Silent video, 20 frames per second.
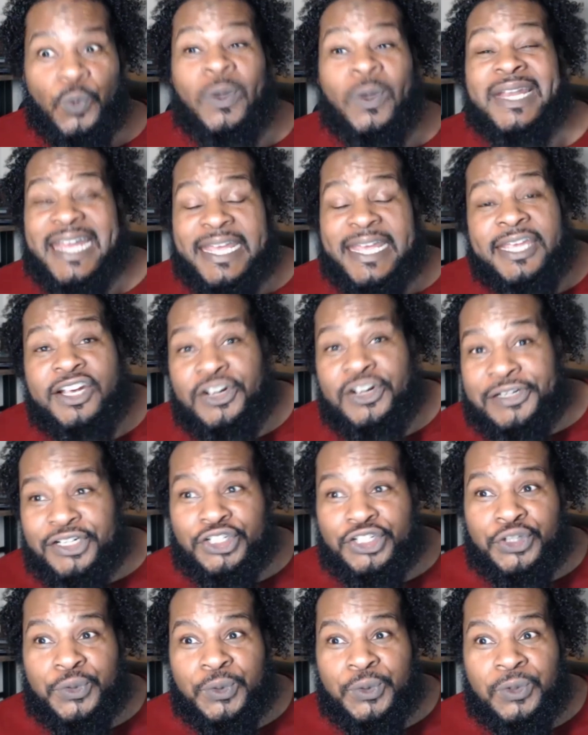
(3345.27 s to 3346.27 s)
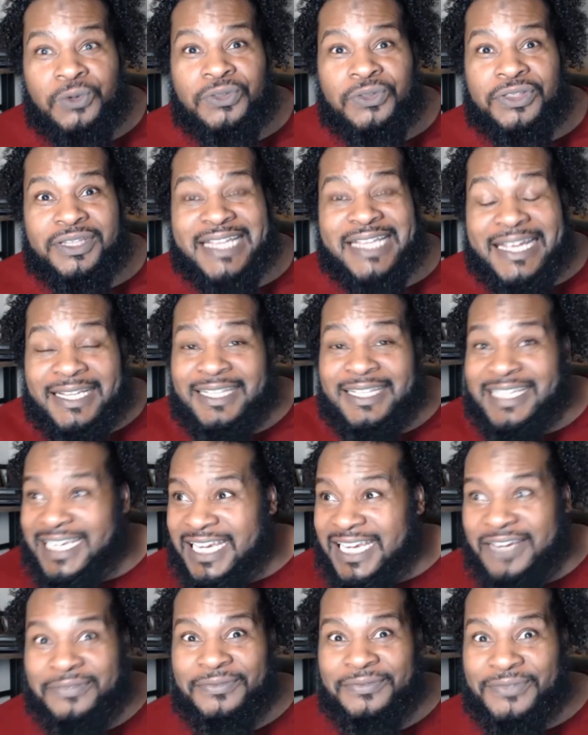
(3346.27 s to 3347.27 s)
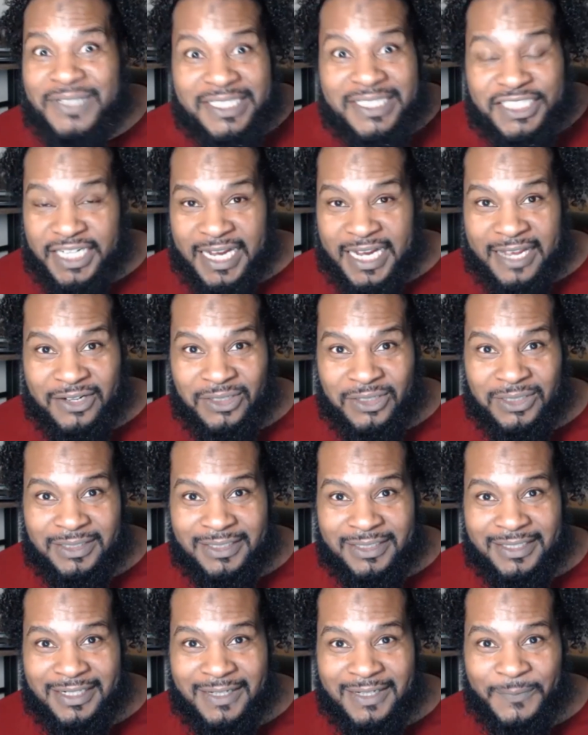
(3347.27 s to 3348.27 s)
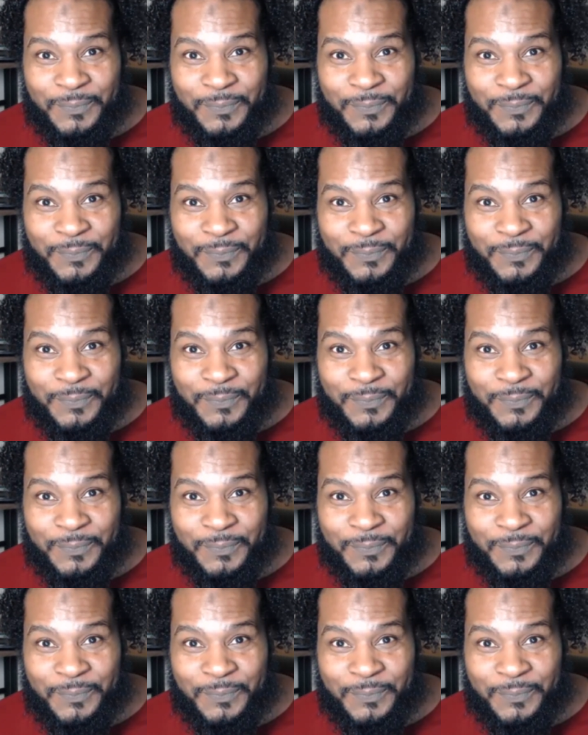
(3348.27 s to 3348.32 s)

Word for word: When they hear the truth, they leave the channel.